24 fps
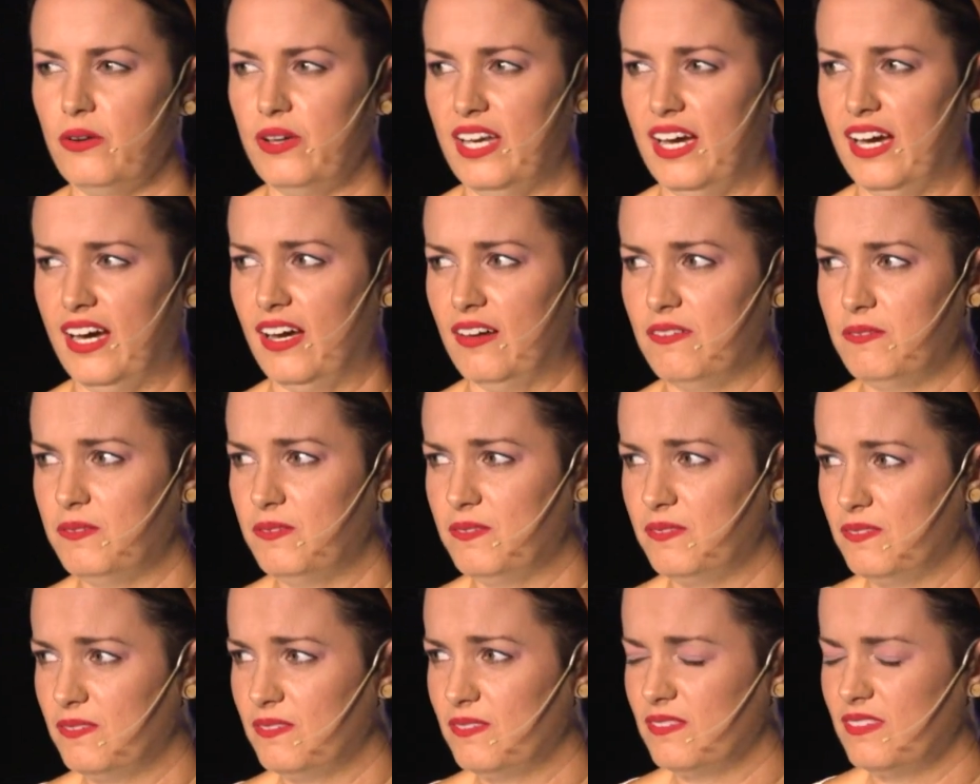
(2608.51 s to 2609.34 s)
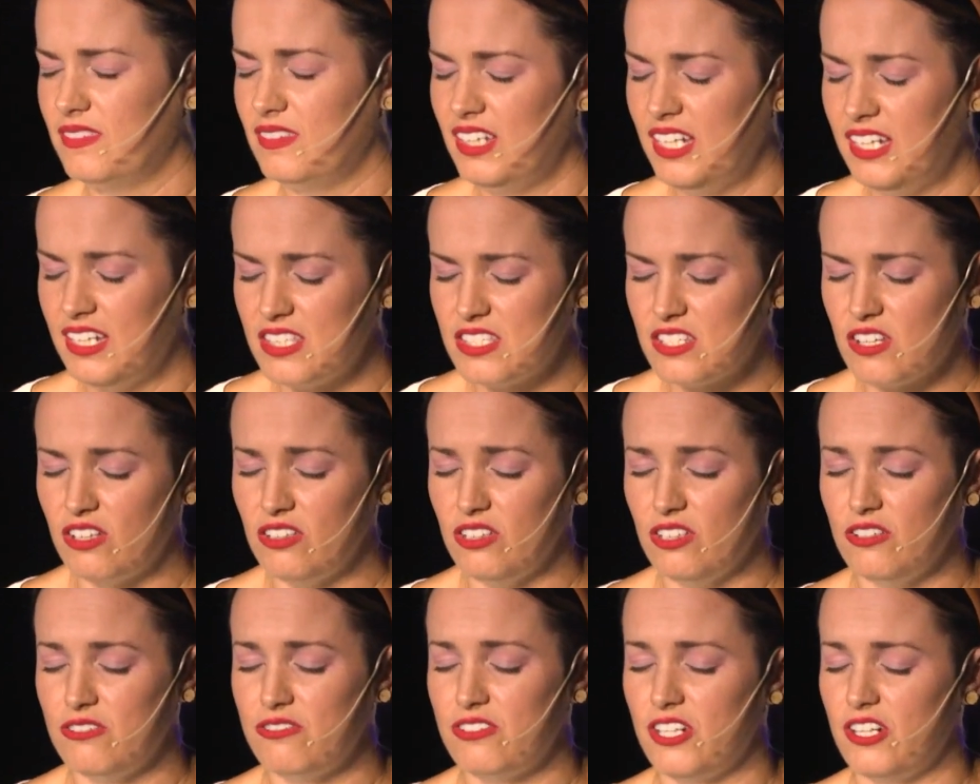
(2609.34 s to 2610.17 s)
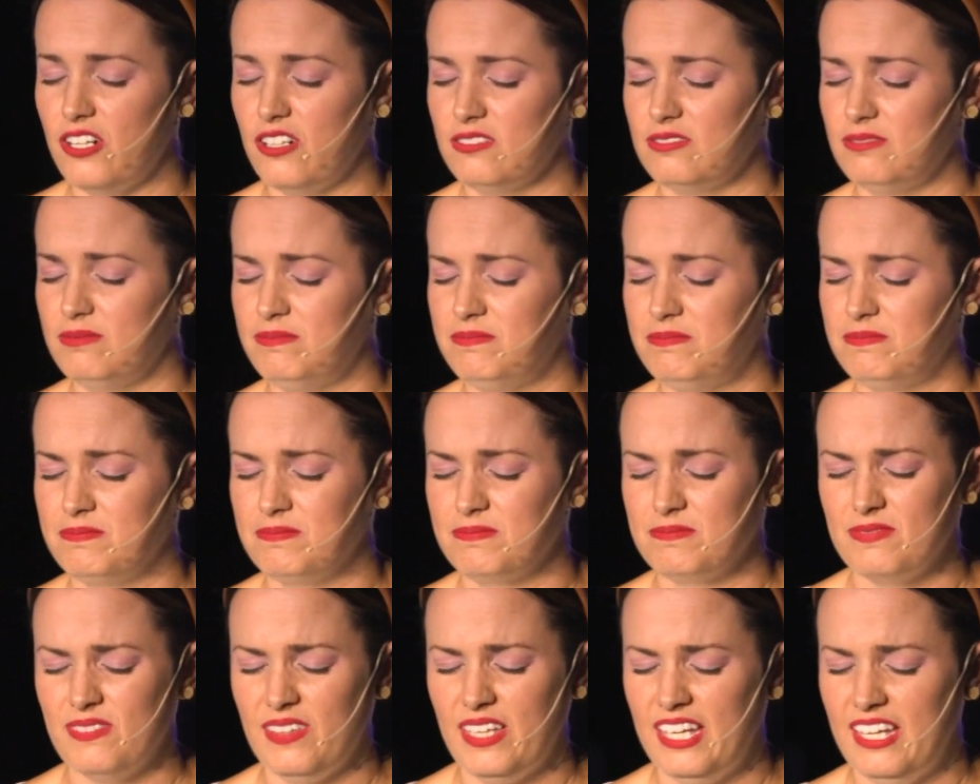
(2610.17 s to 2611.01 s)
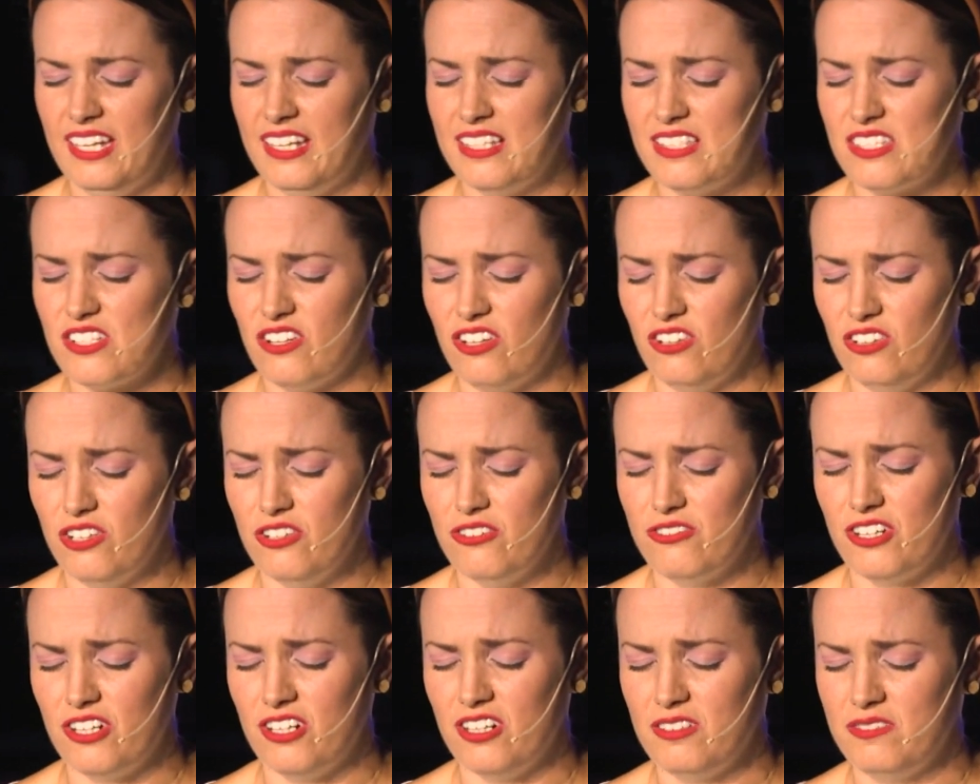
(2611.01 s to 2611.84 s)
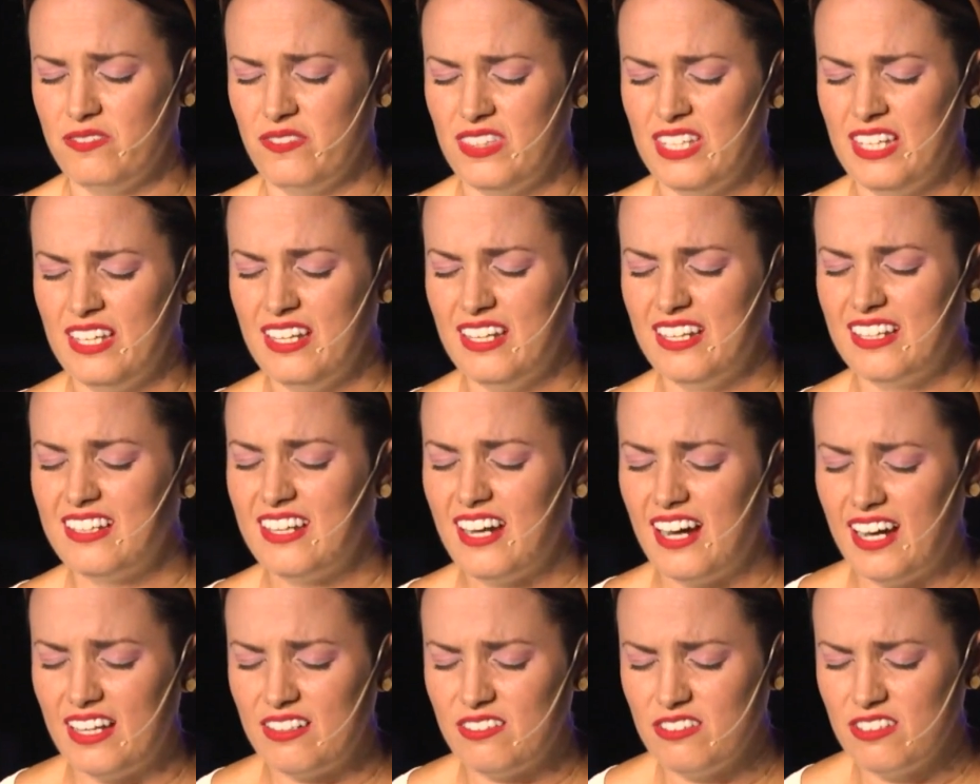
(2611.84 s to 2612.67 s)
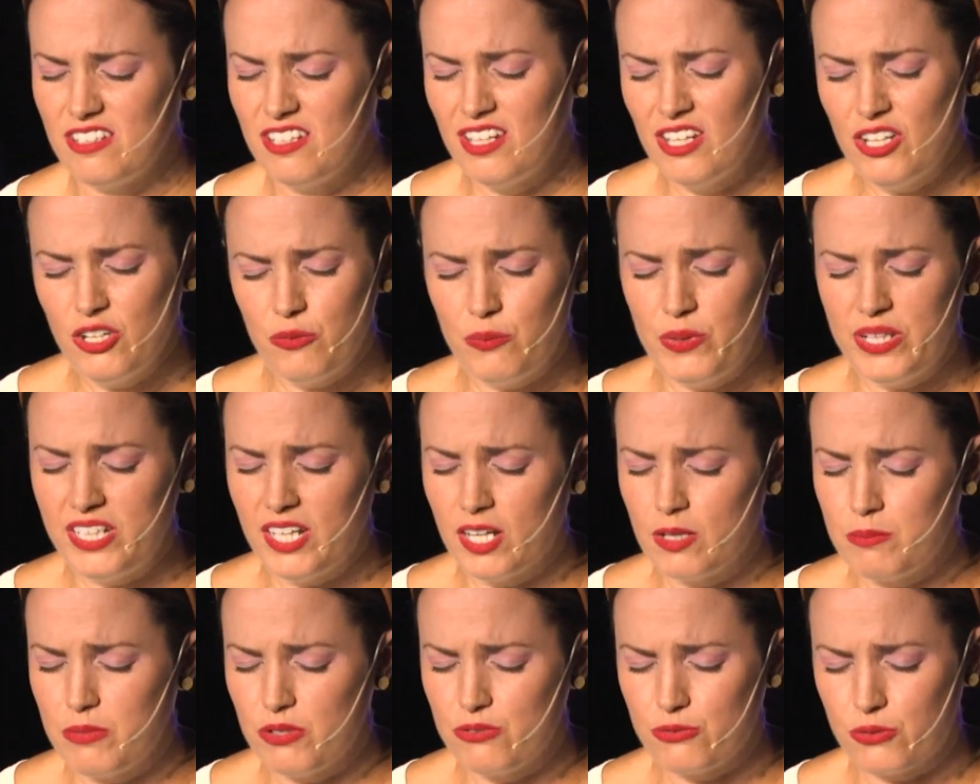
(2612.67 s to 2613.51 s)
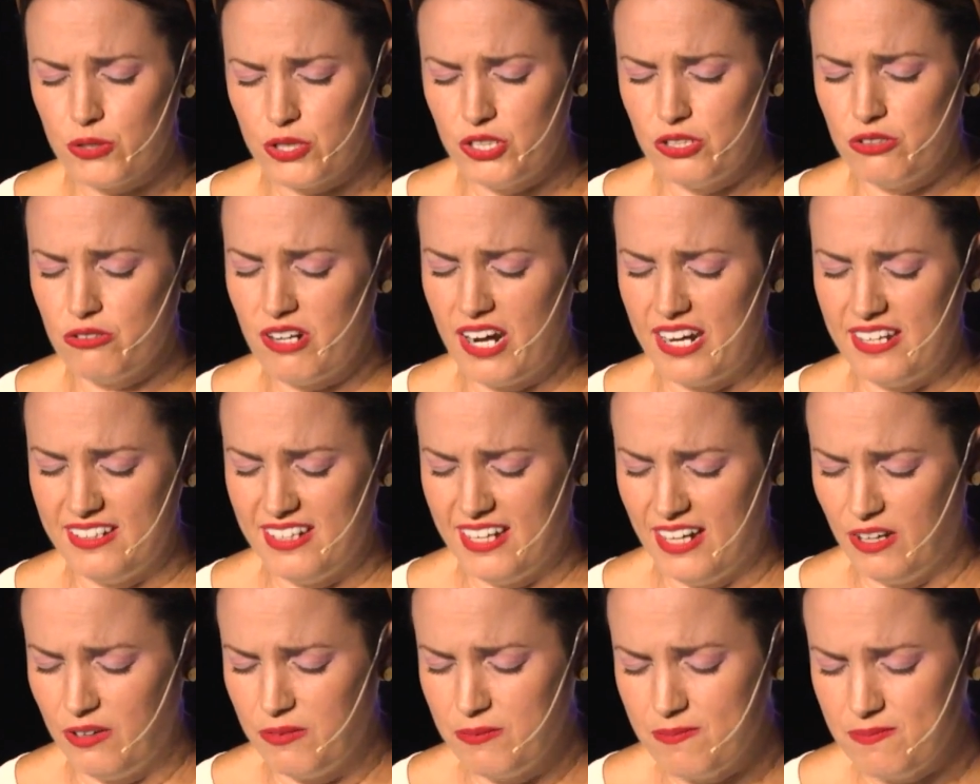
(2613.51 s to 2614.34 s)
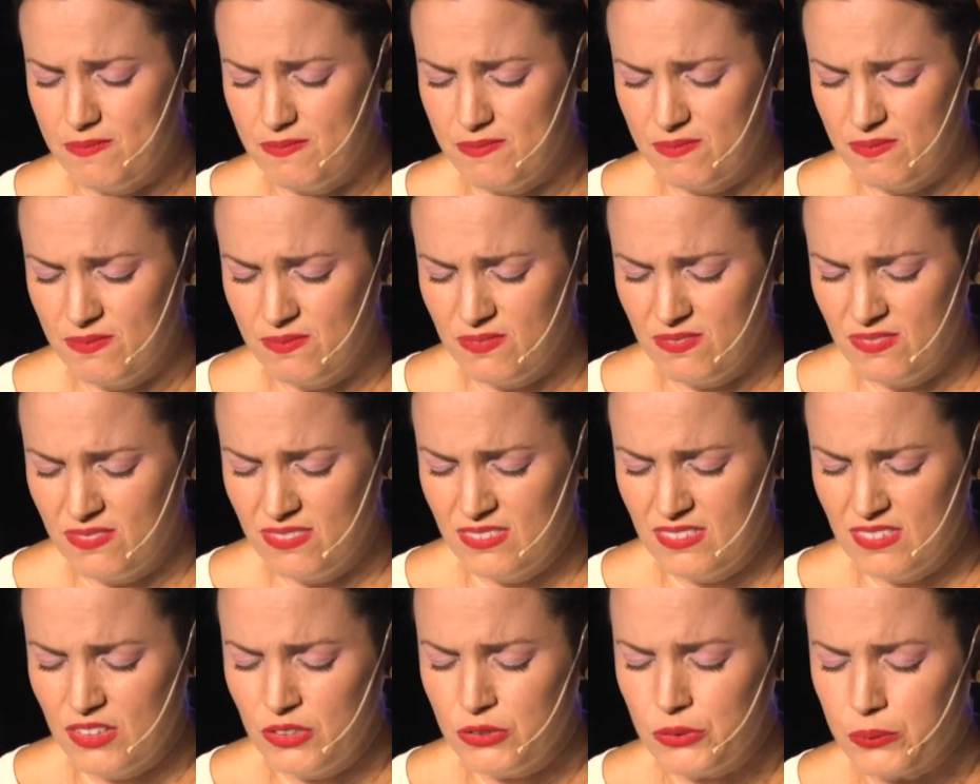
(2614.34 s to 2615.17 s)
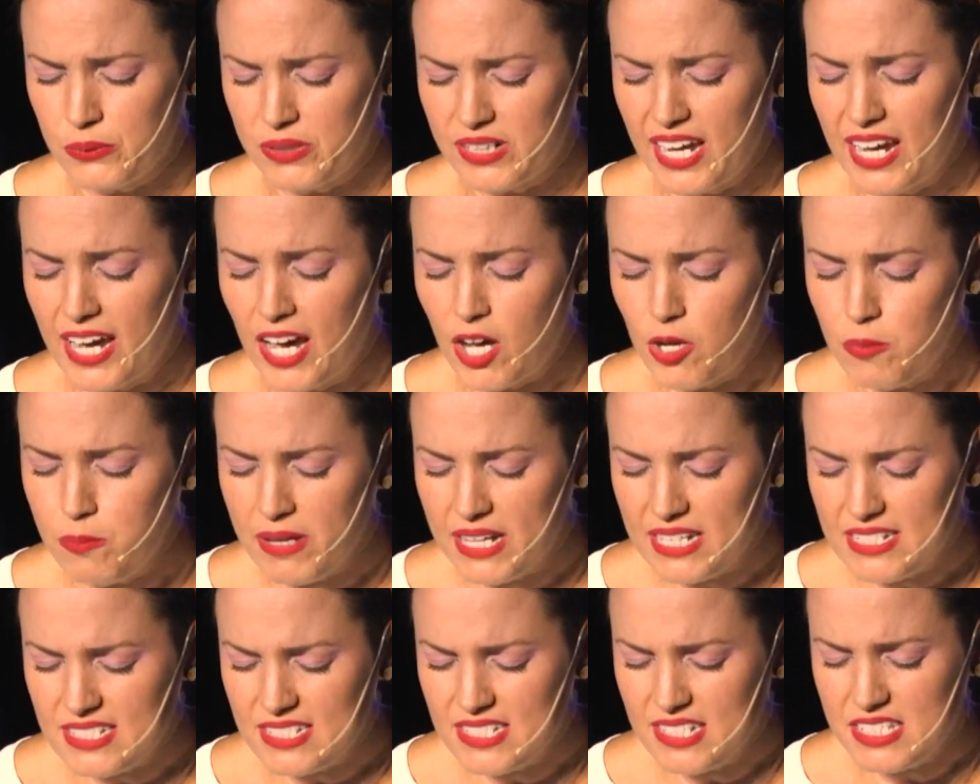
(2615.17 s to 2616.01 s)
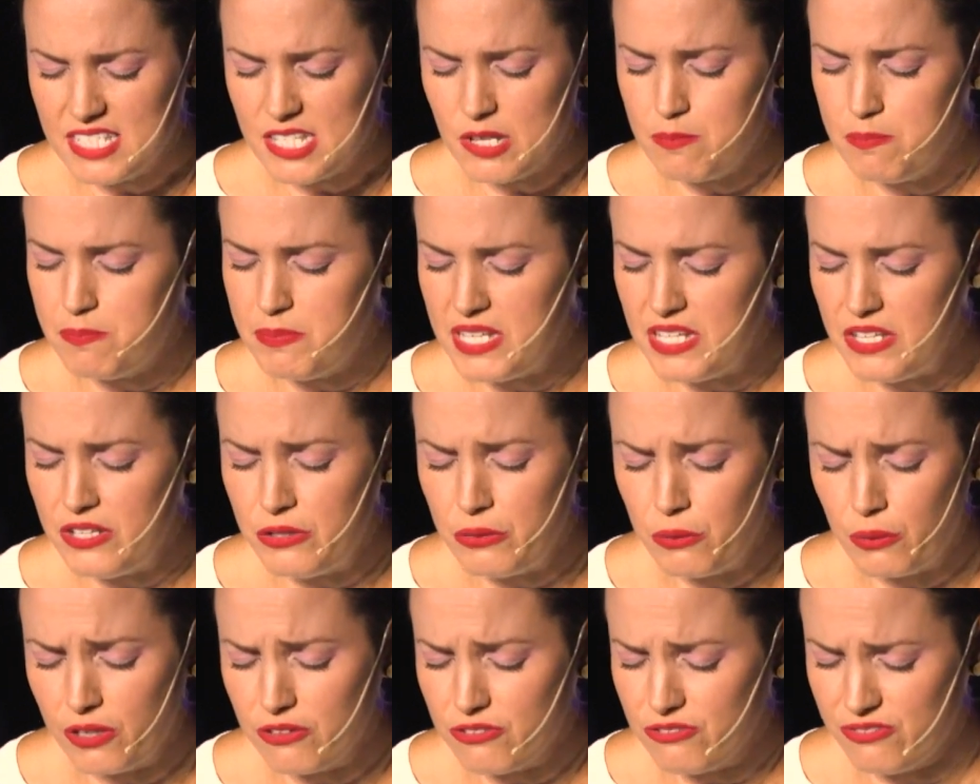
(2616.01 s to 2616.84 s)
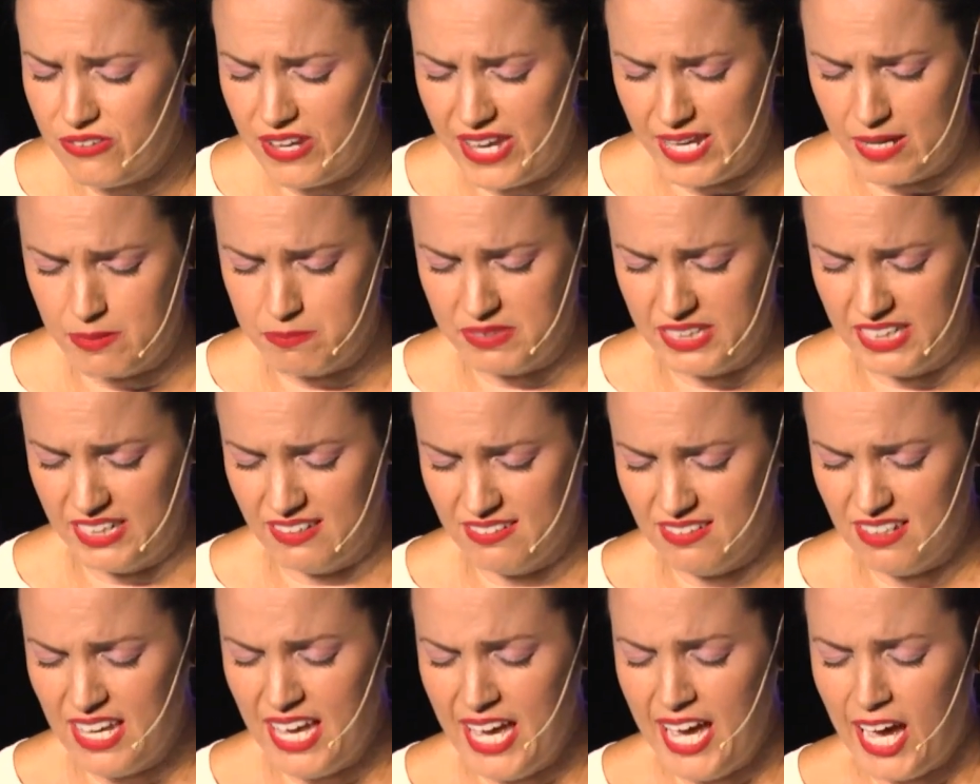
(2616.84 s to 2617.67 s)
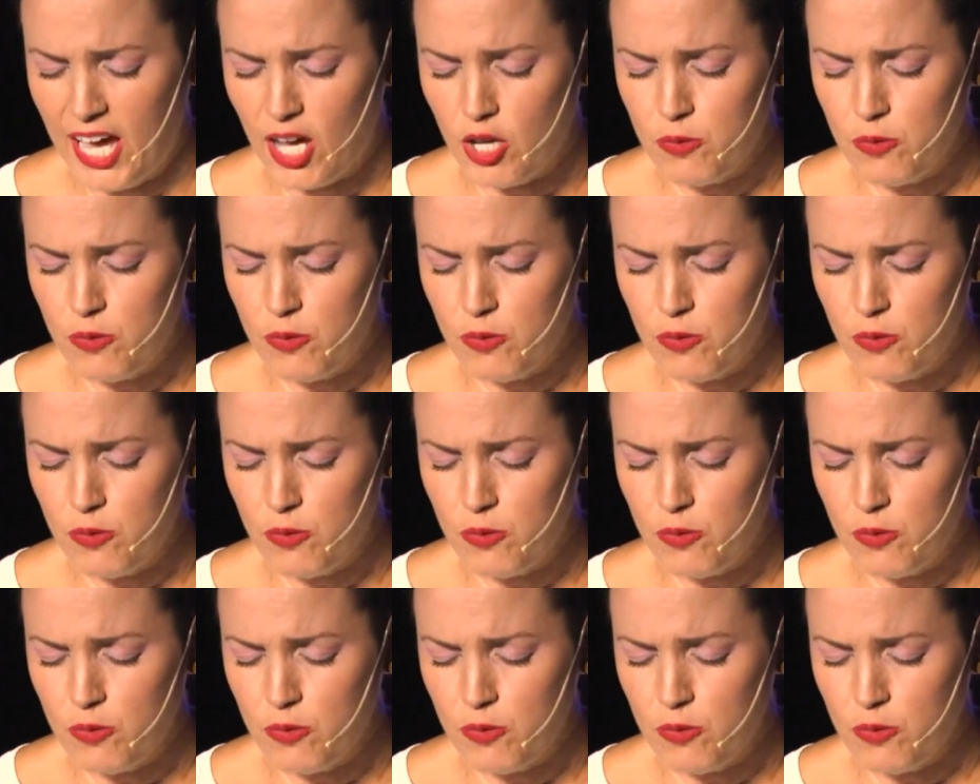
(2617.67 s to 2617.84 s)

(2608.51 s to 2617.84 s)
Oh yeah, hands all over, hands all over. God, we come before you right now. Lord, help us to be your family.